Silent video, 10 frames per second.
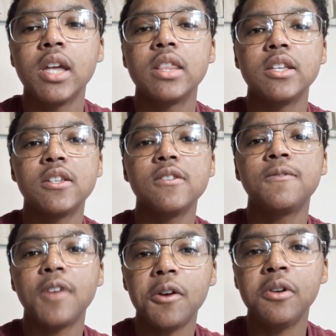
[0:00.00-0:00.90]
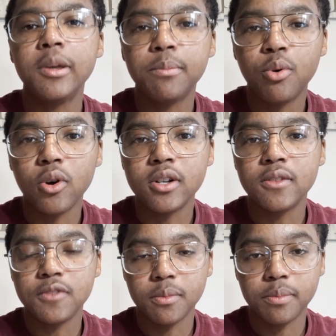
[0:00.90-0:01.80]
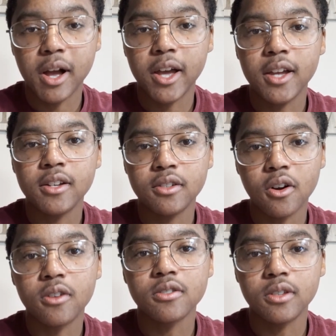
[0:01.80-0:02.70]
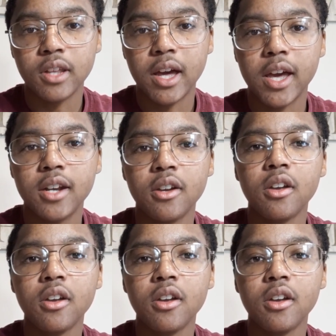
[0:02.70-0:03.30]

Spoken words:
This is very important if you're buying dolls online.